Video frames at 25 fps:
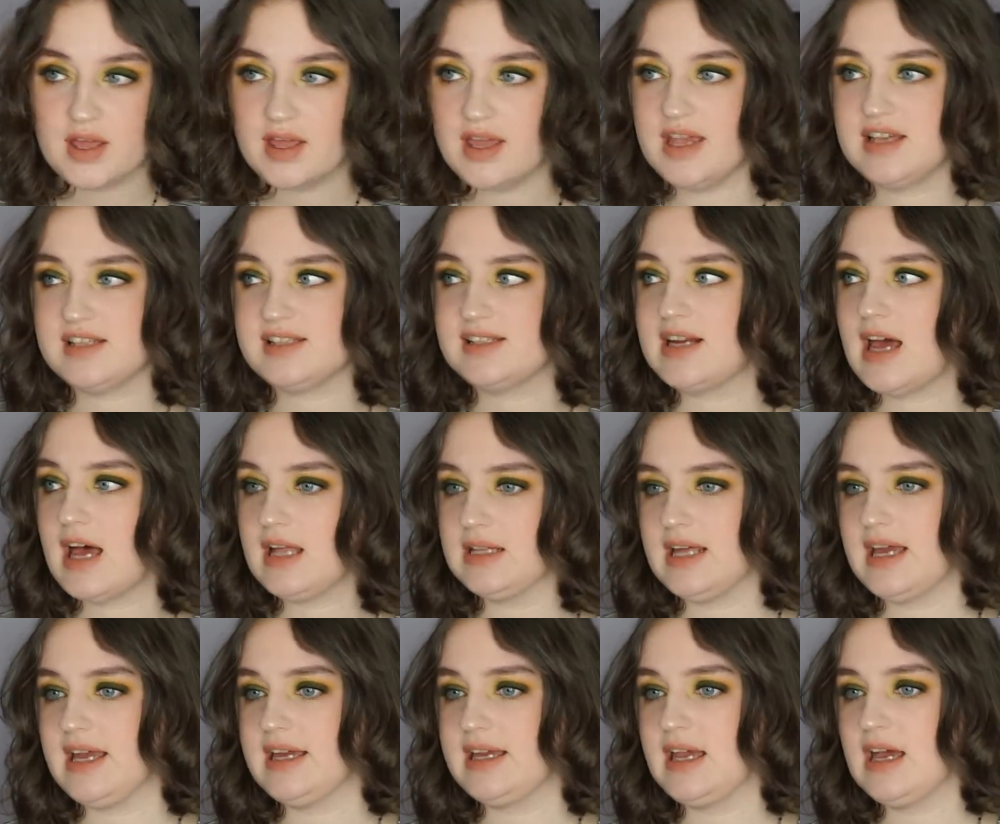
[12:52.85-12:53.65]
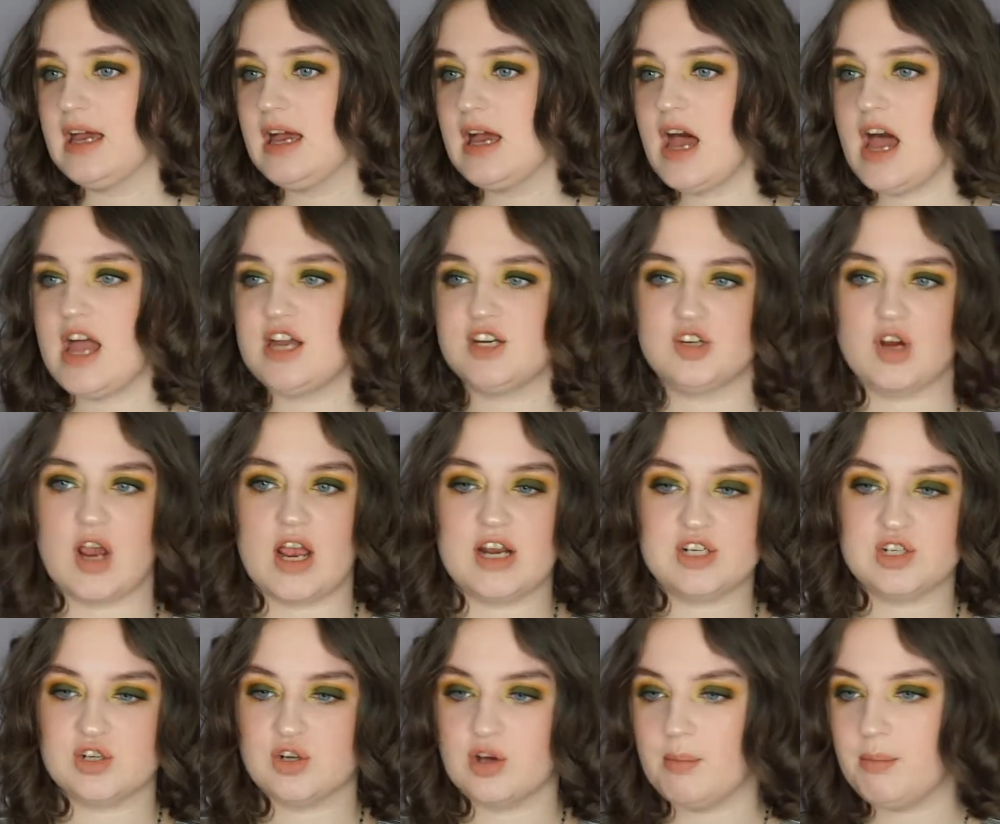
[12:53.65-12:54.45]
It's not like I
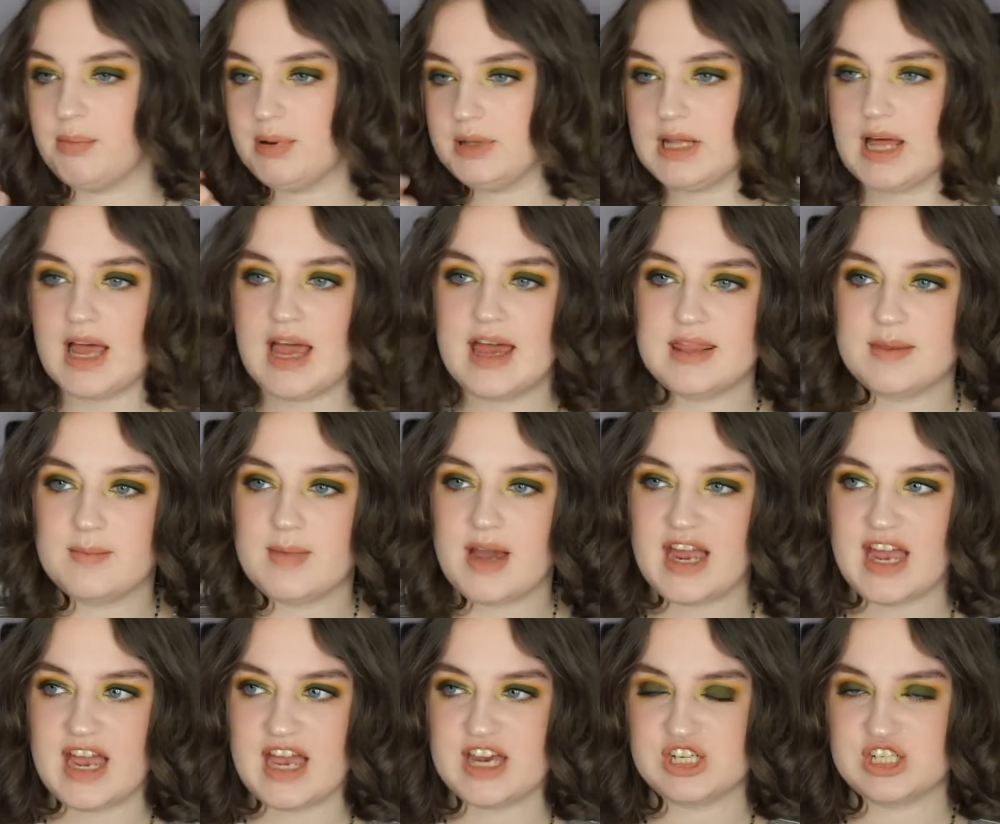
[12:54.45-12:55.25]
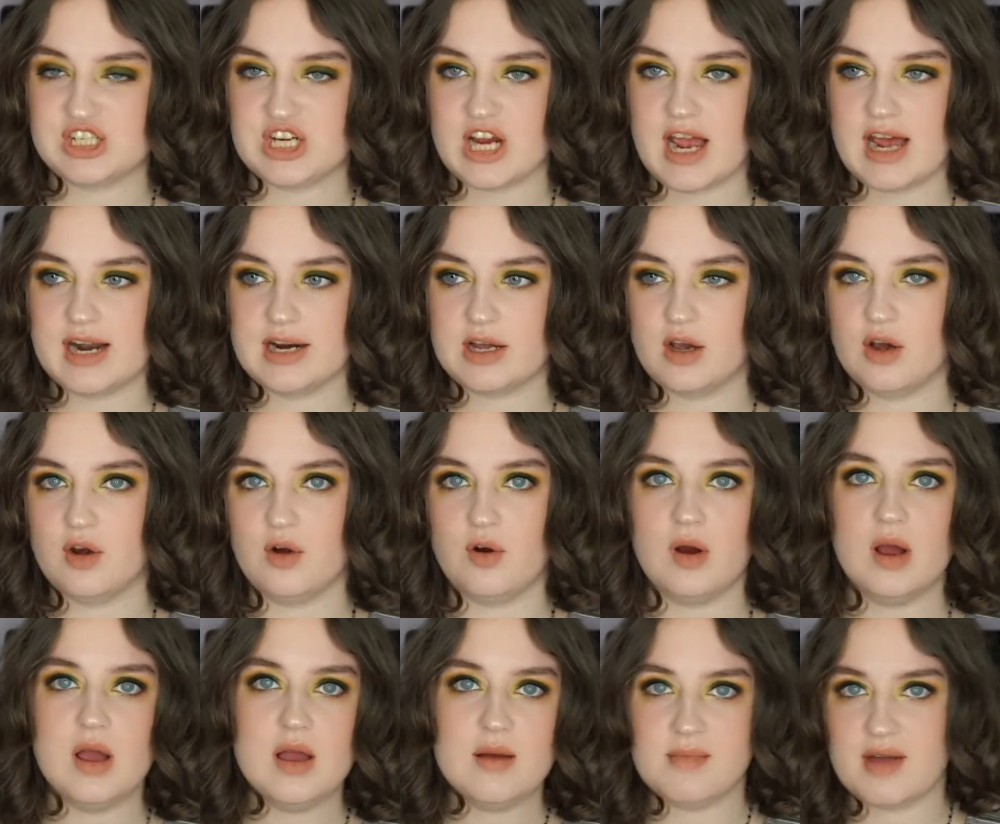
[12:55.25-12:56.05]
tried to apply my
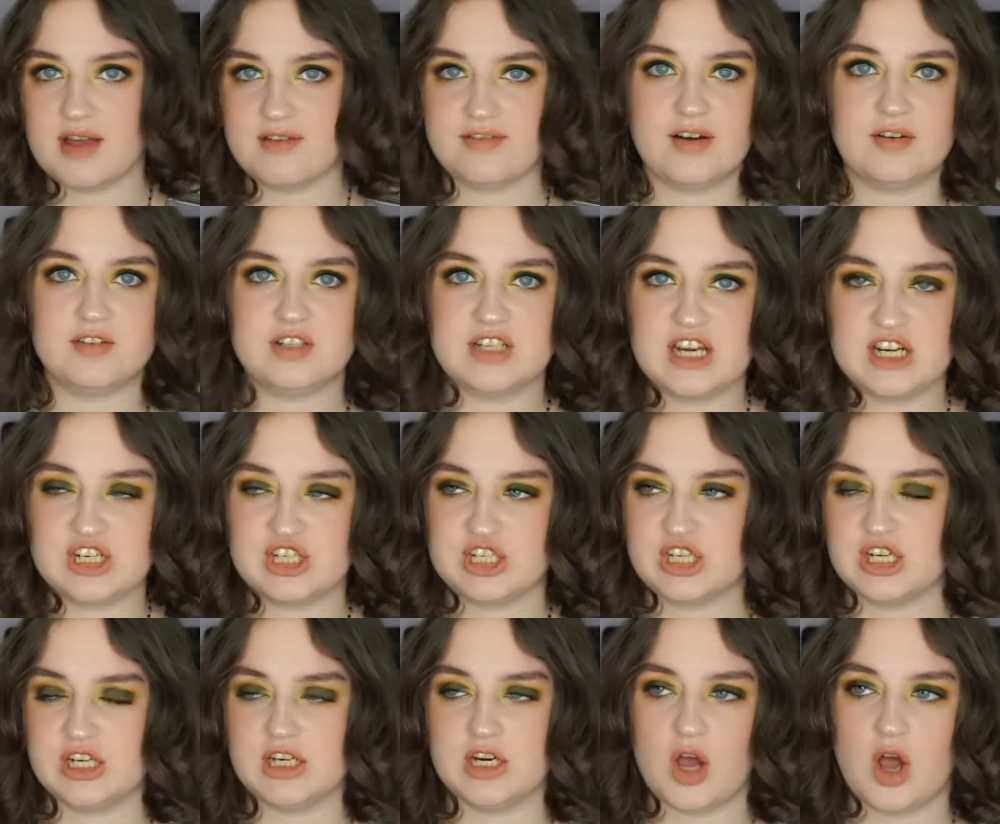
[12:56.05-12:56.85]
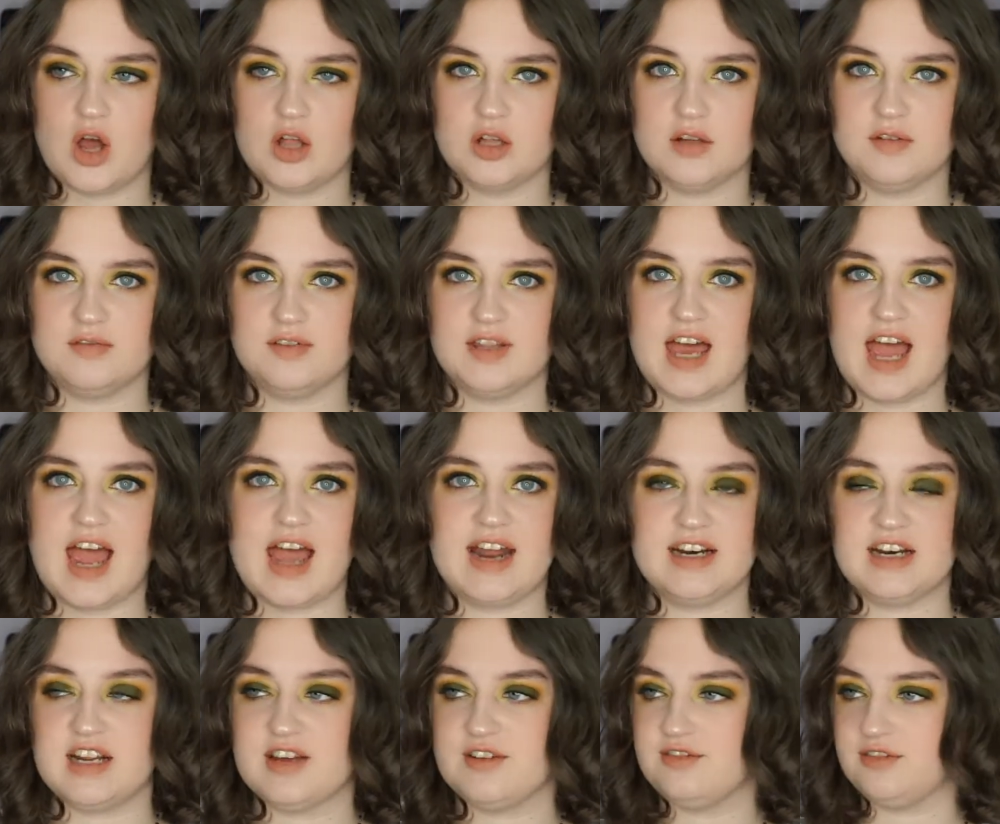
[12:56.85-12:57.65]
eyeshadow, my foundation, all of
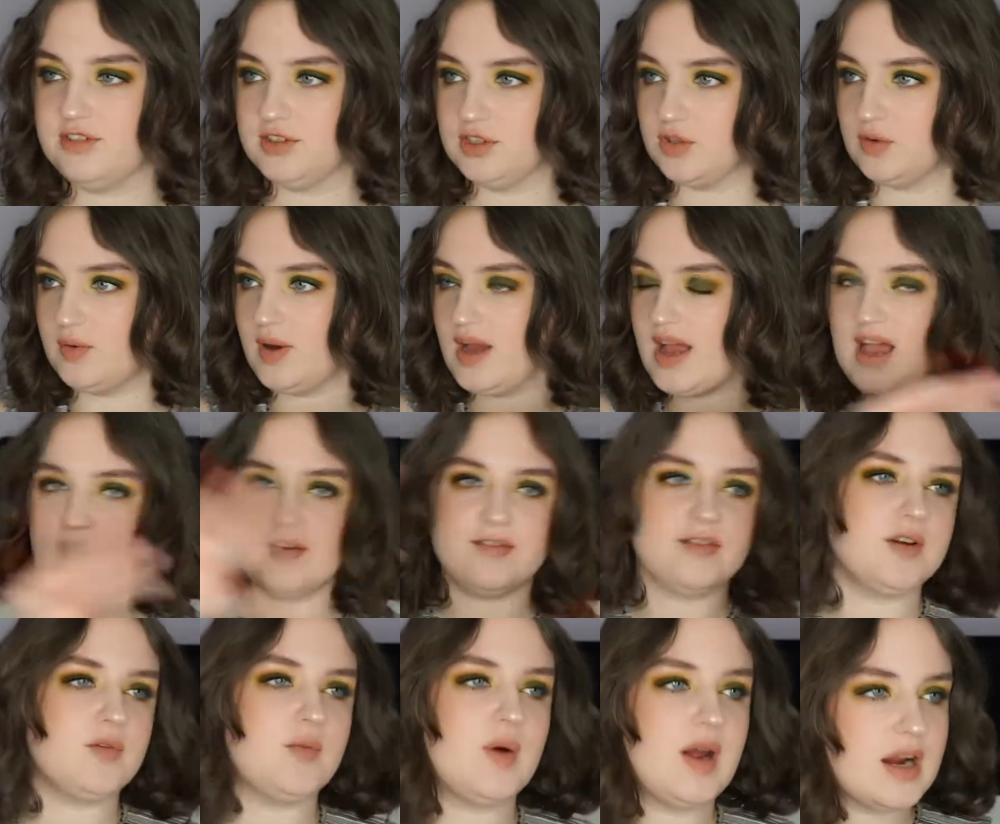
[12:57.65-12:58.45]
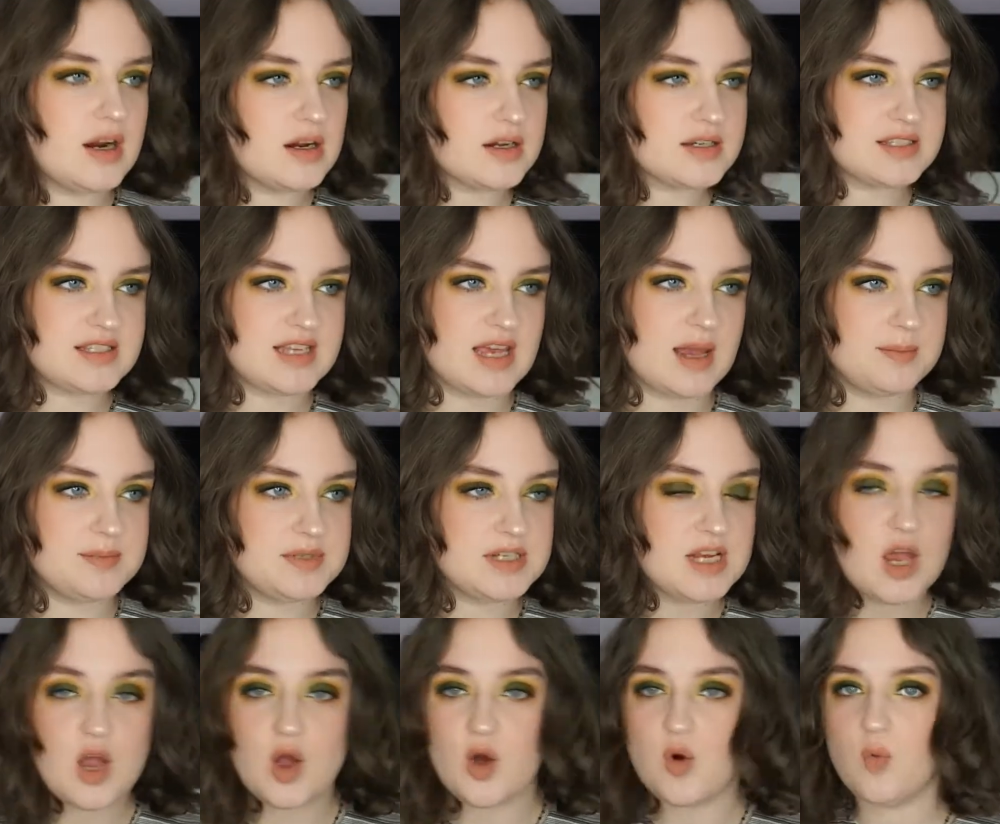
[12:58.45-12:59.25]
that, and it flew everywhere
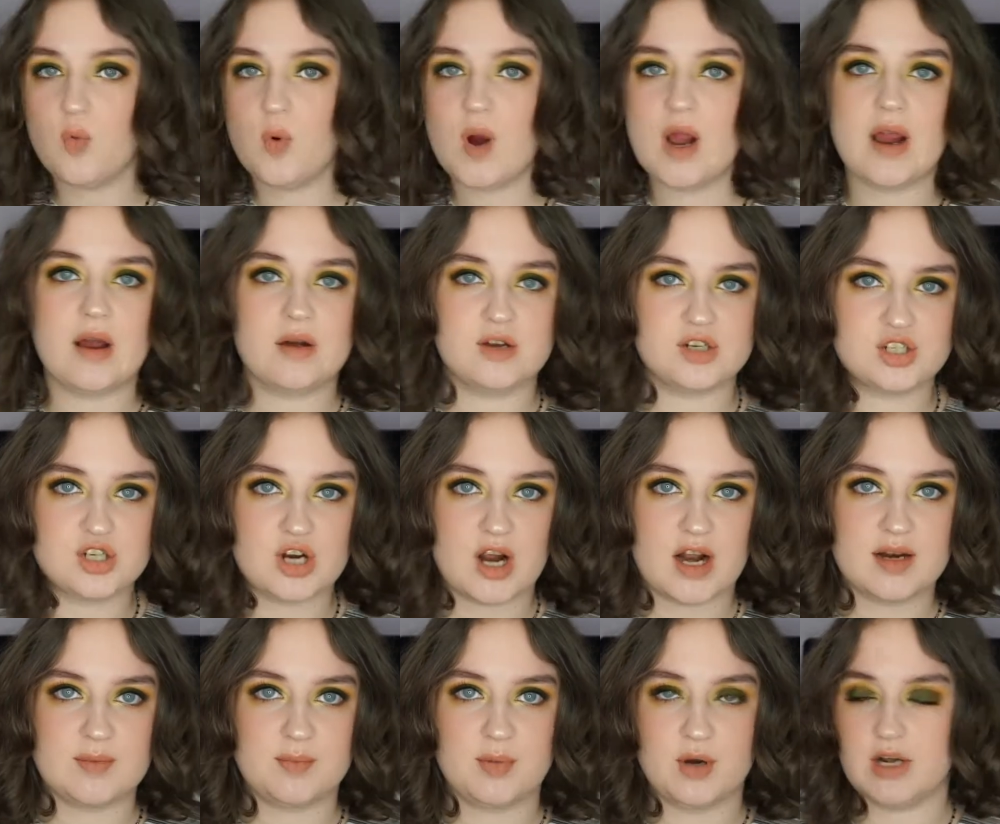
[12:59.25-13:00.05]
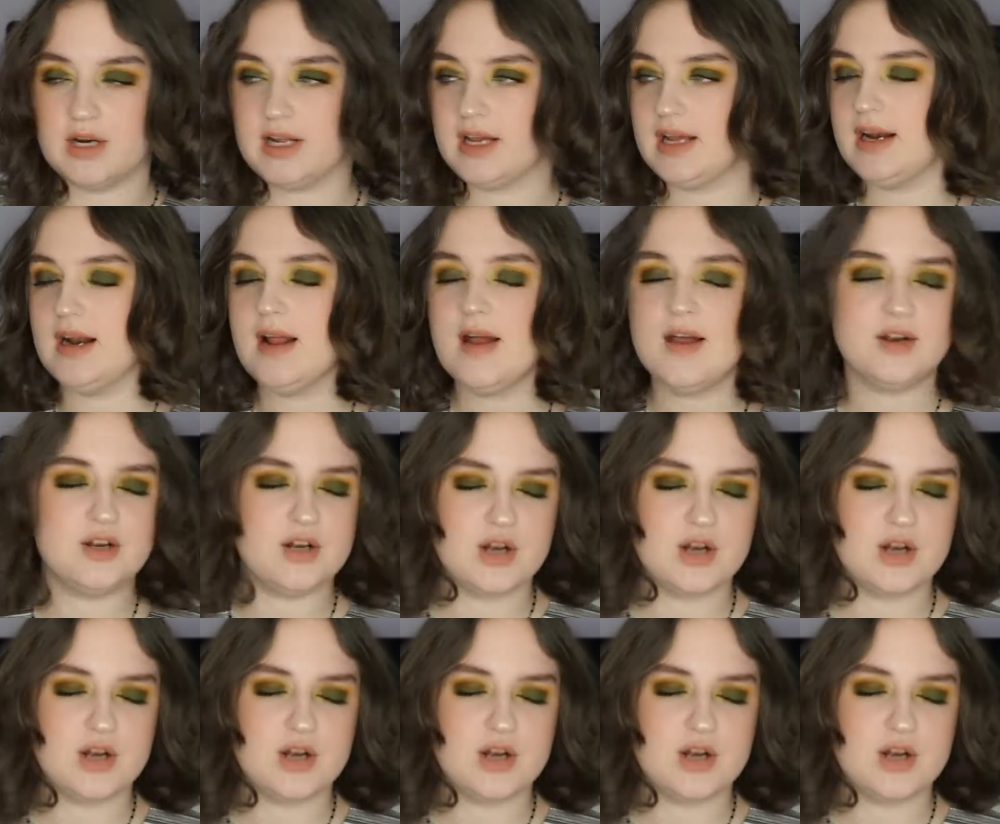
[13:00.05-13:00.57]
except where I was trying to put it.